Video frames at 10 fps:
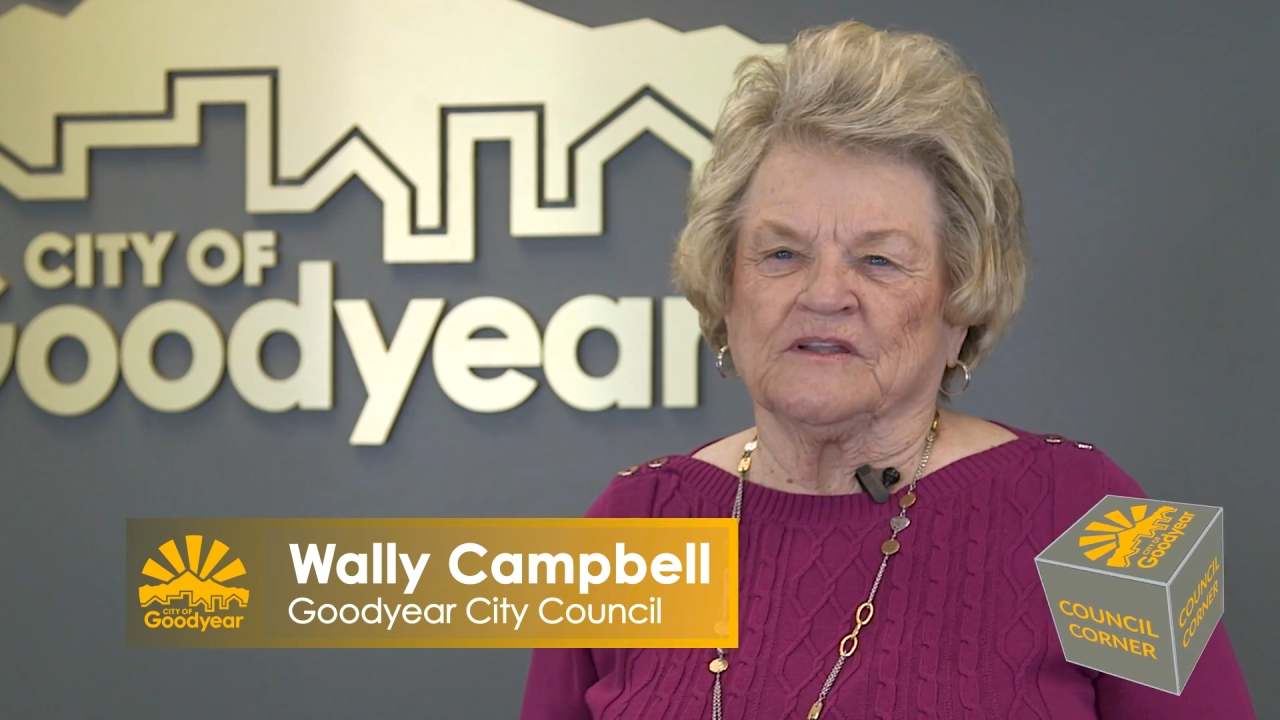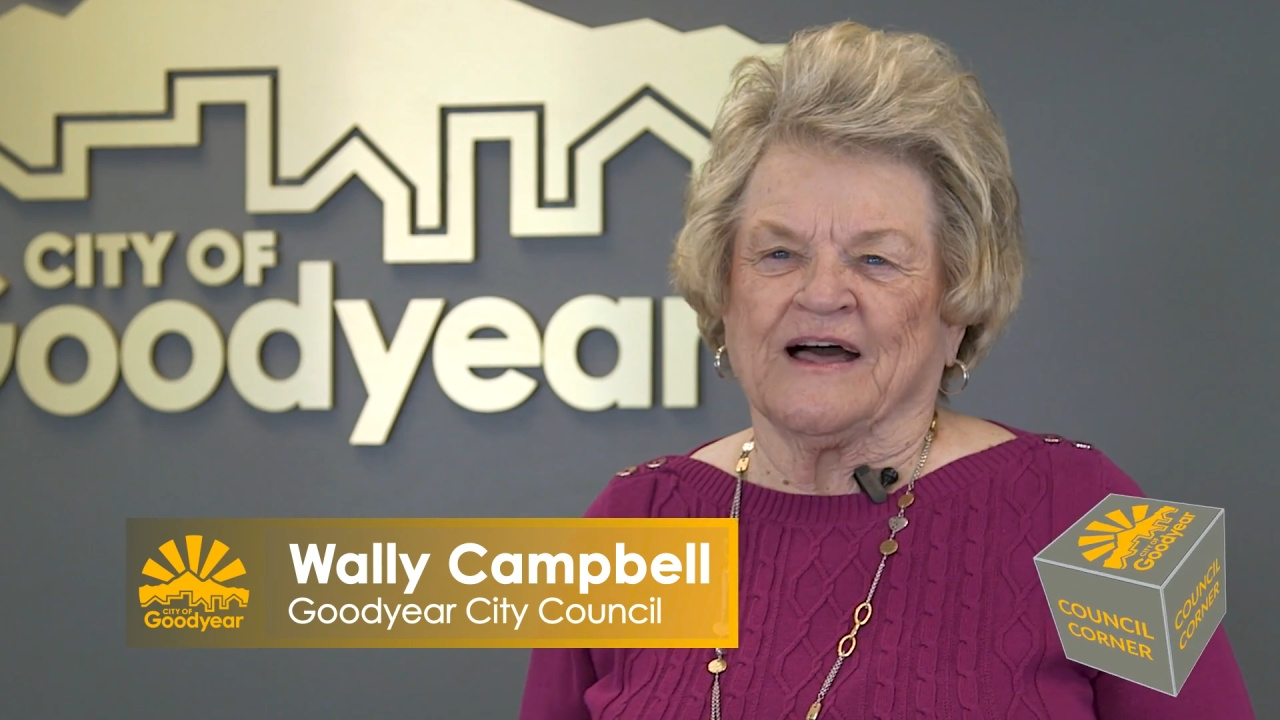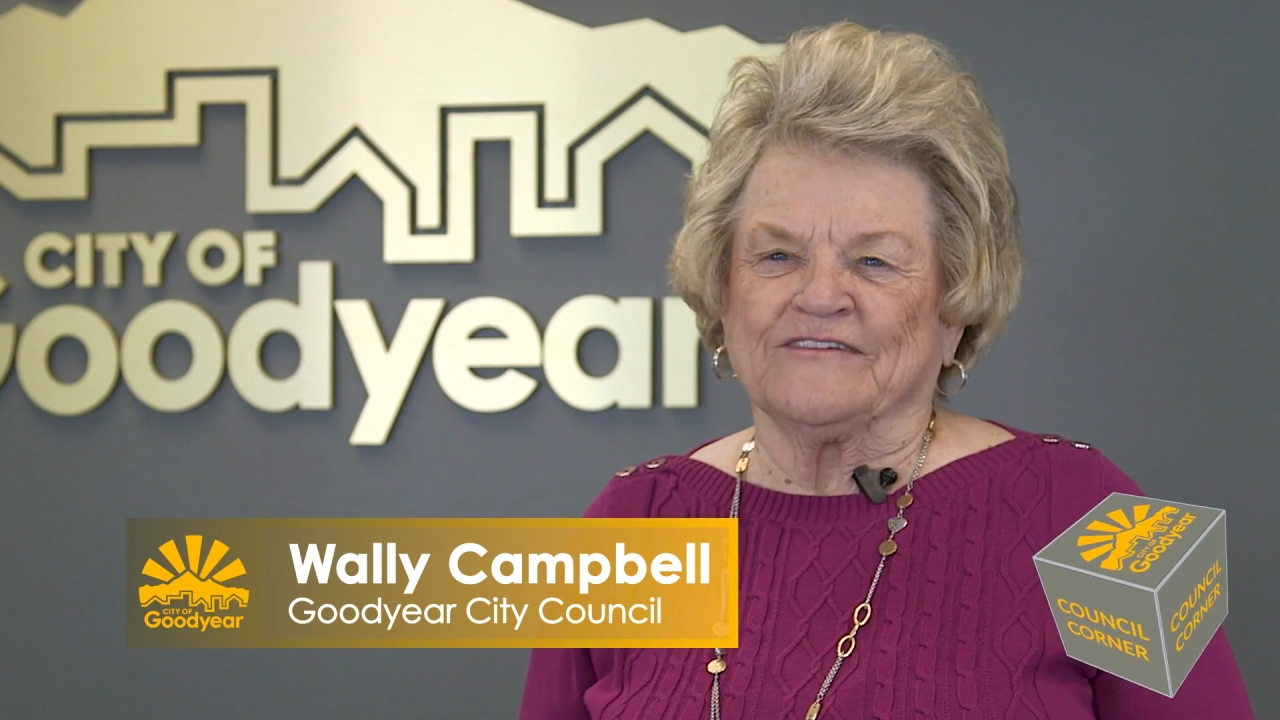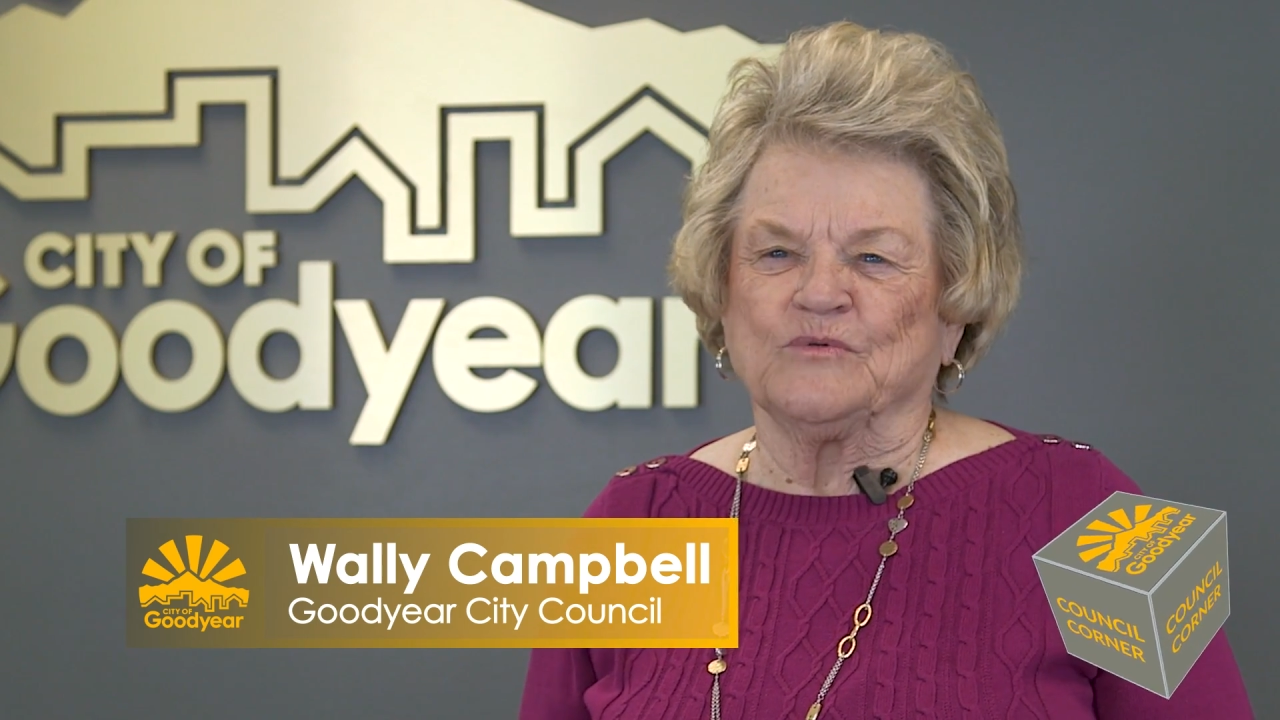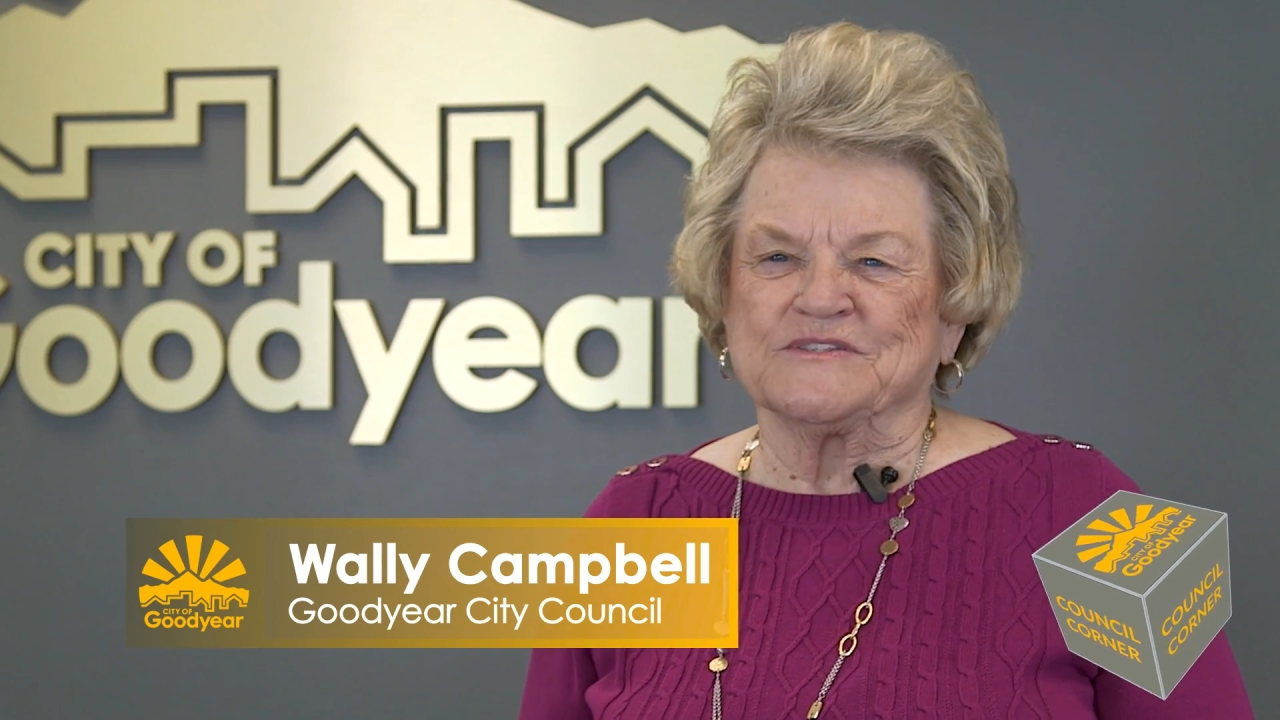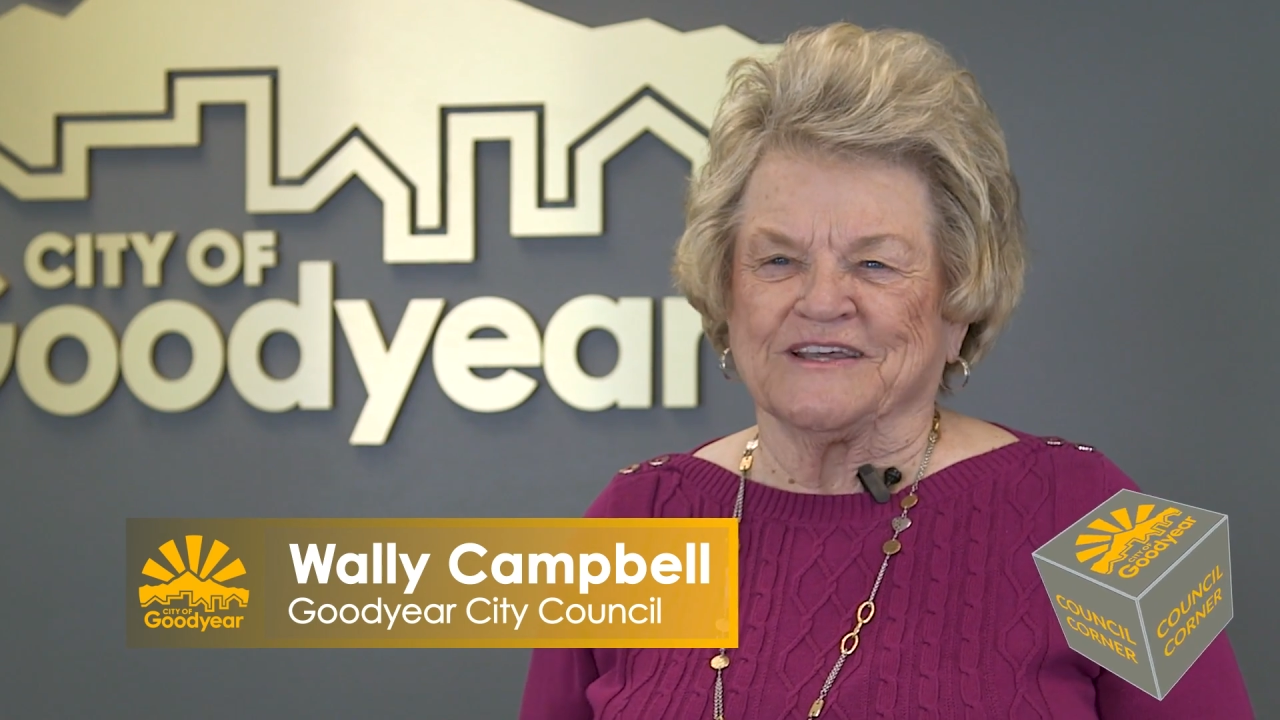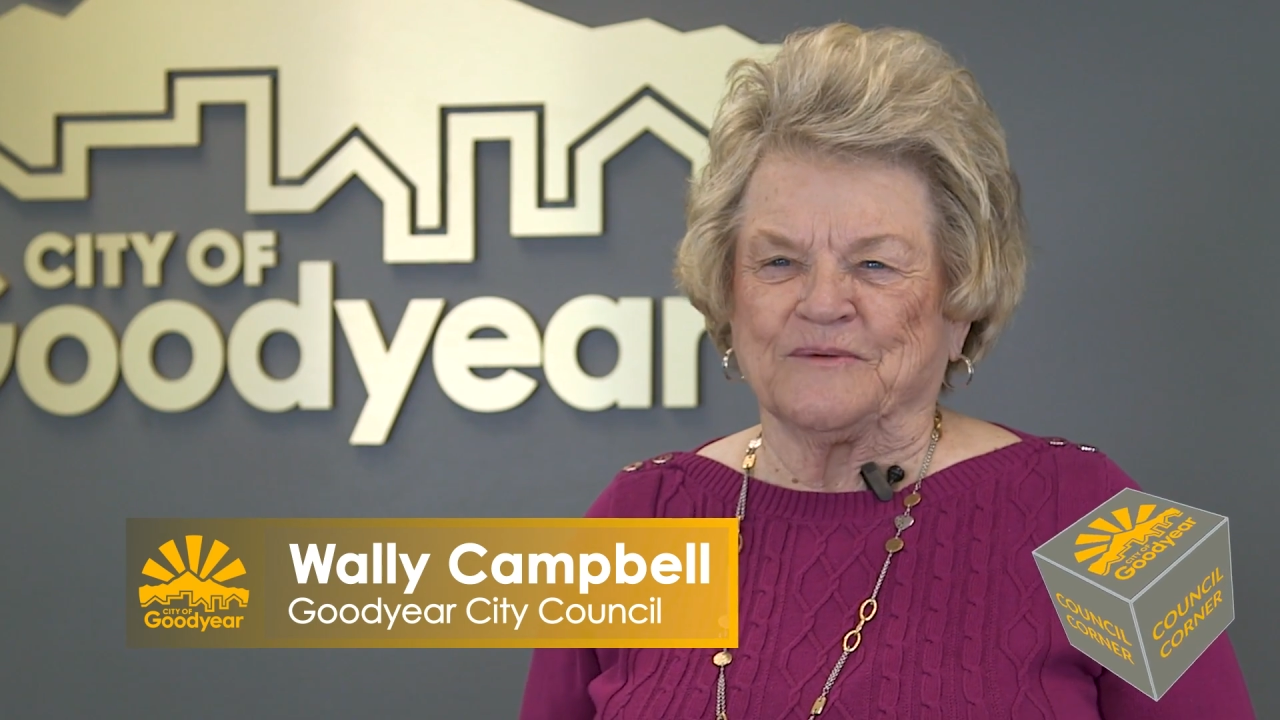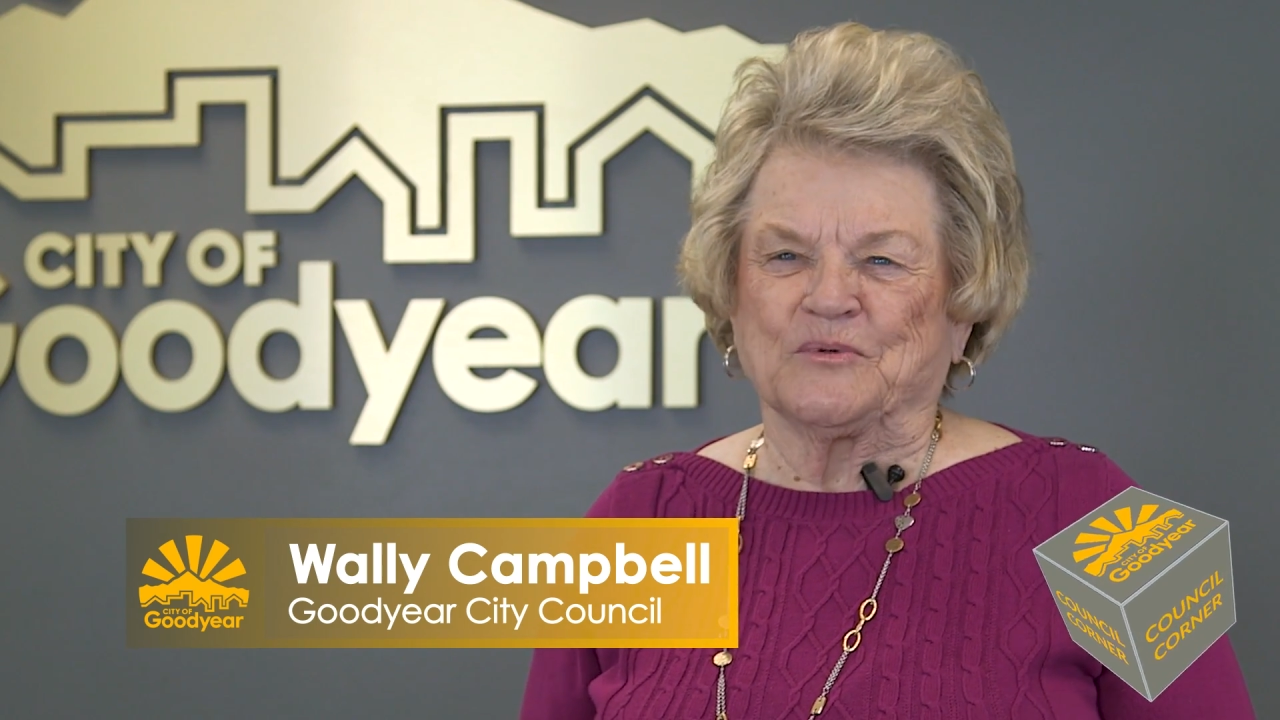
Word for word: life was going to